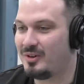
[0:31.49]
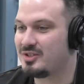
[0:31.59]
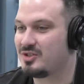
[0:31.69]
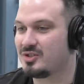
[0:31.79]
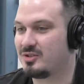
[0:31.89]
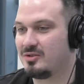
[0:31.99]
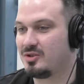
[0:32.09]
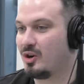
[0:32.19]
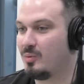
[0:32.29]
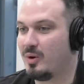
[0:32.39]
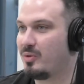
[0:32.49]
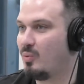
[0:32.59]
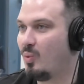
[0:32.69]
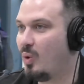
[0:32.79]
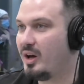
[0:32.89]
let's just start with
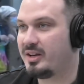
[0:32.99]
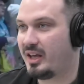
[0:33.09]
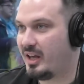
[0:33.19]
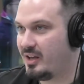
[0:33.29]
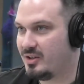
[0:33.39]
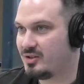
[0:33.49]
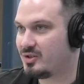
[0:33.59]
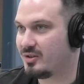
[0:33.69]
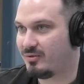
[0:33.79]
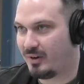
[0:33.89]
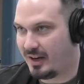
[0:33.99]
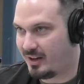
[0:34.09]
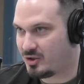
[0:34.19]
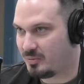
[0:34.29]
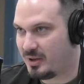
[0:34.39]
what is
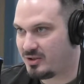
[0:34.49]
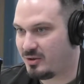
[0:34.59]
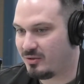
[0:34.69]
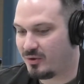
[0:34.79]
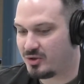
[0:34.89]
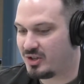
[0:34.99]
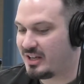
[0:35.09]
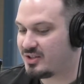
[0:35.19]
Financial Peace University,